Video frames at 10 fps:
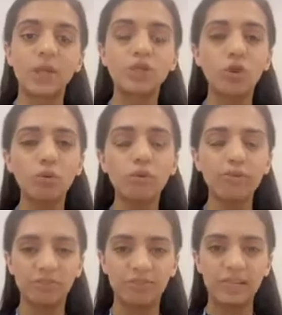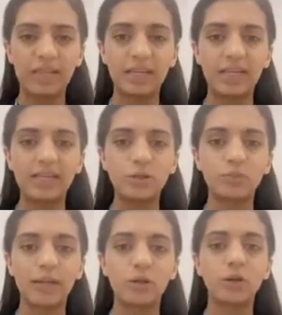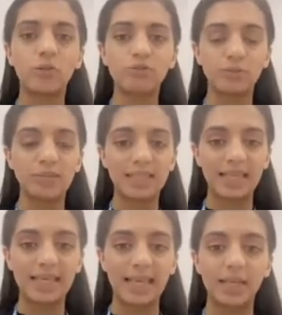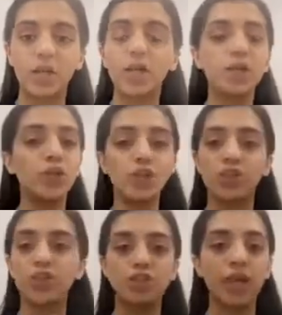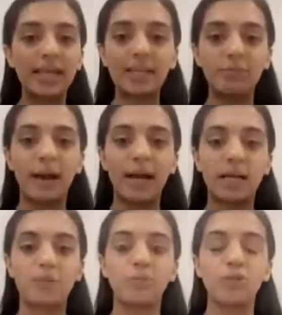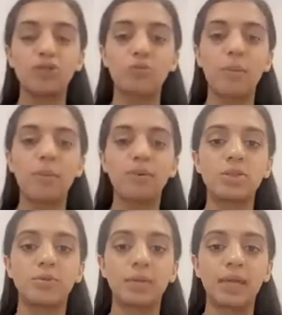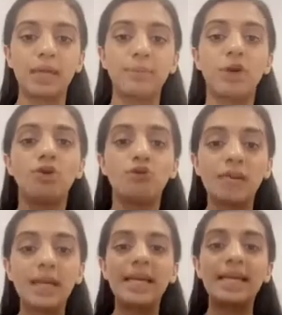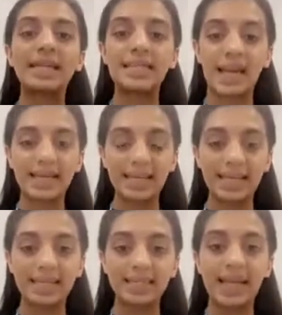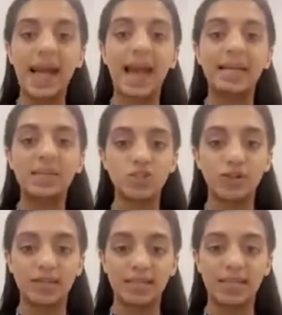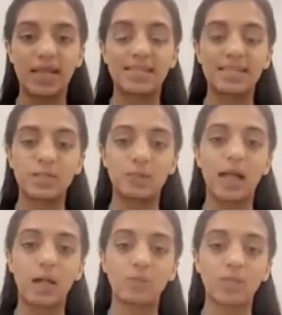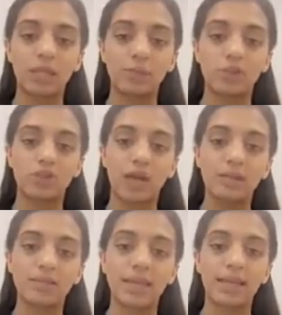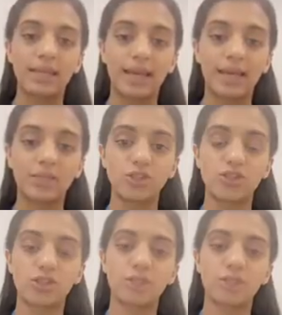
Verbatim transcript: Don't worry if you feel a little bit uncomfortable singing, you could just shake the bag, but just remember to keep really excited and interested as this will help to keep your child engaged.